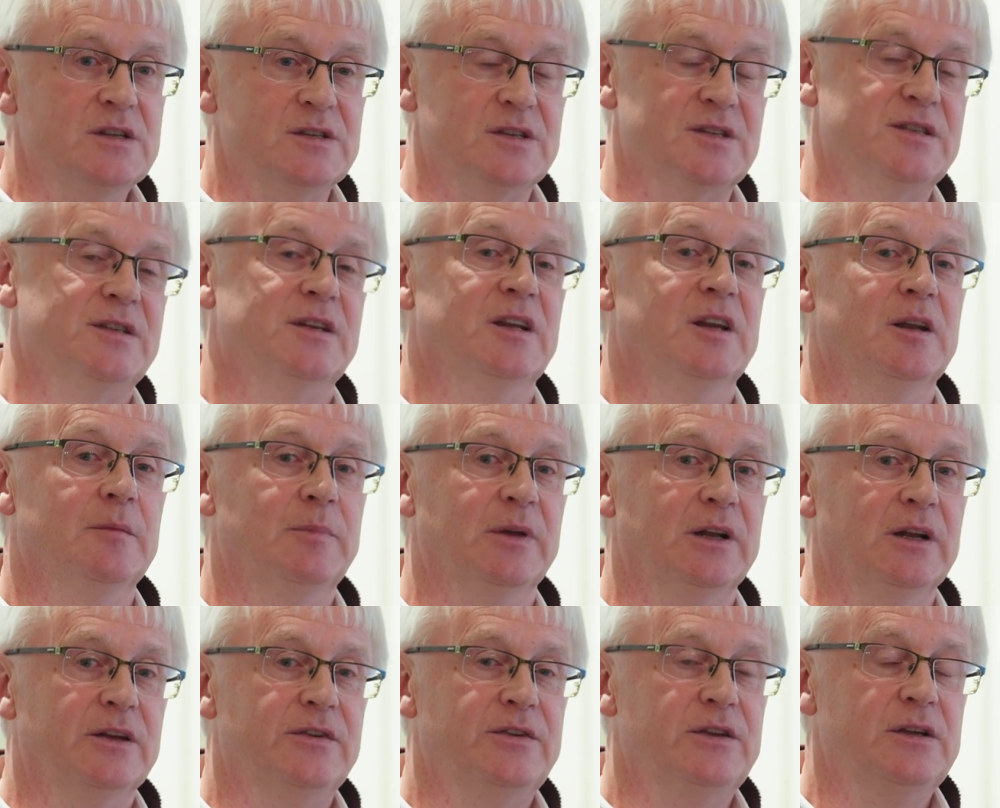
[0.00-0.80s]

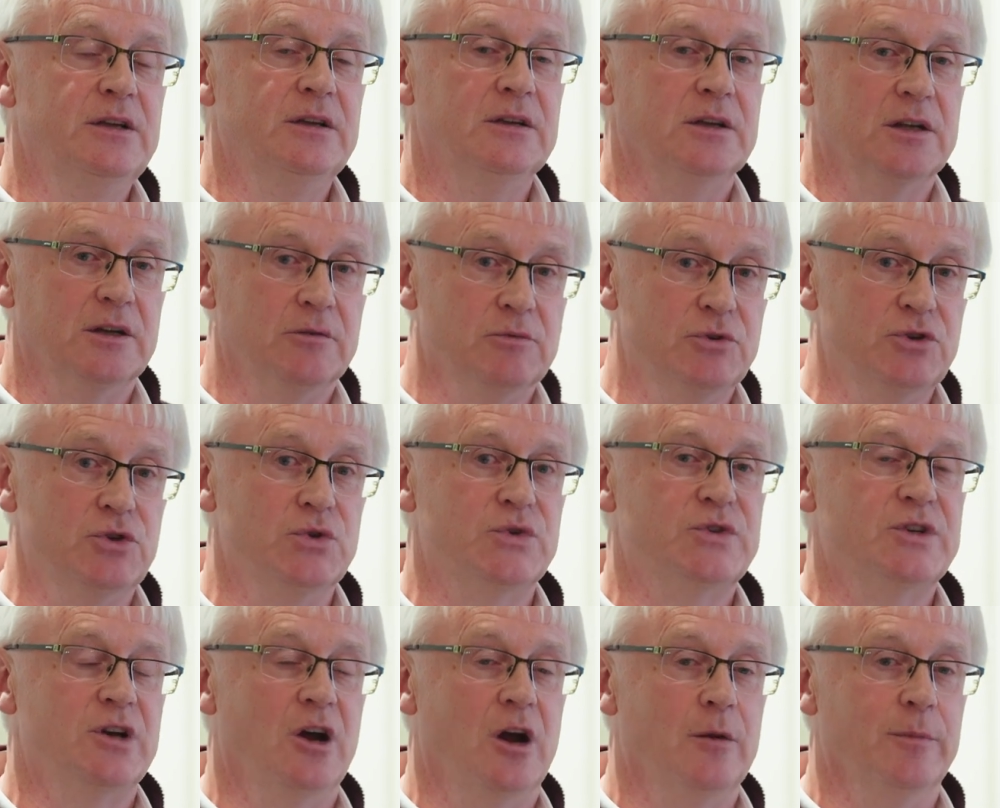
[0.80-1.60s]
sustainability and
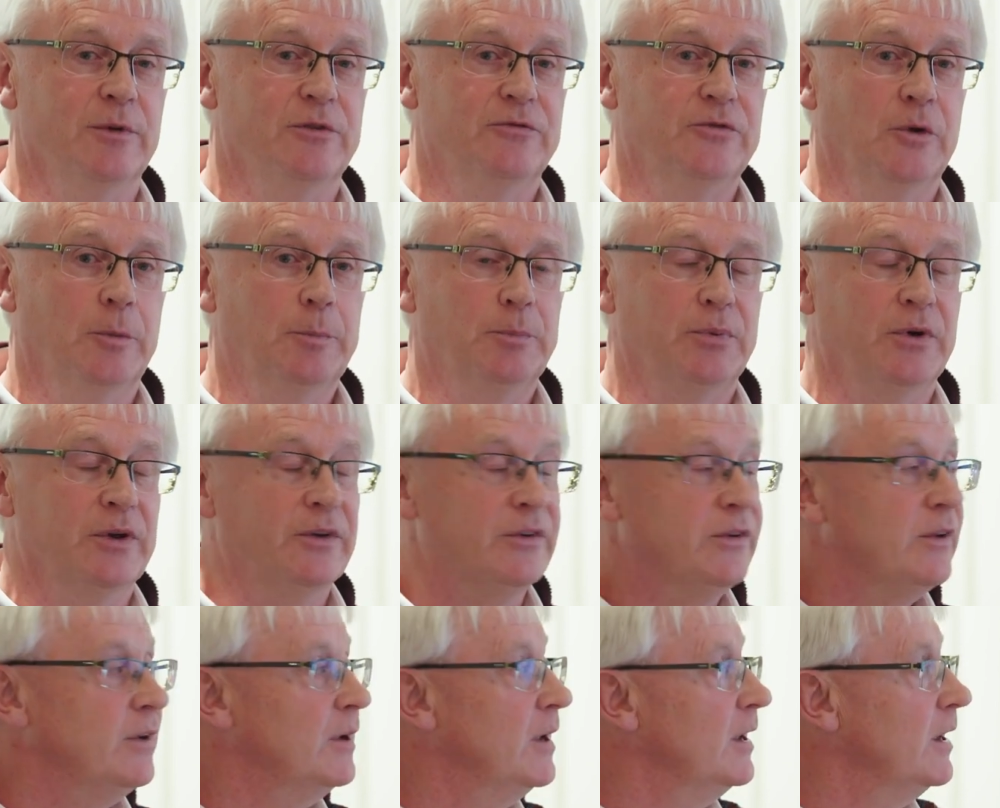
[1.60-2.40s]
reduce carbon
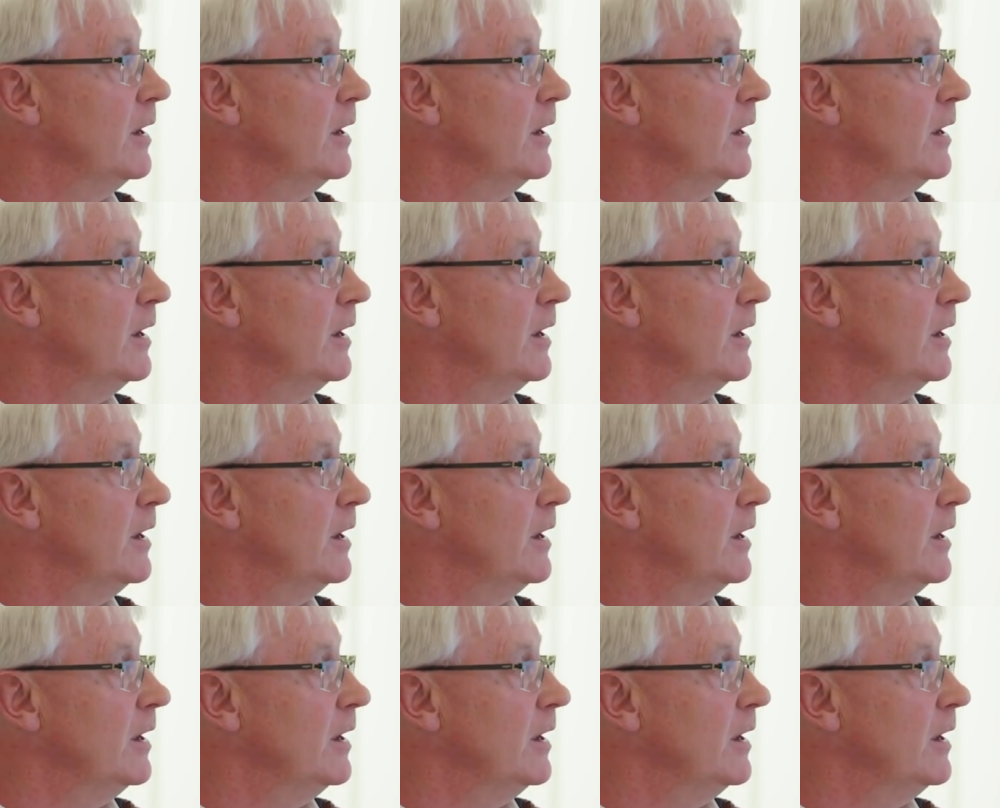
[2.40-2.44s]
footprint.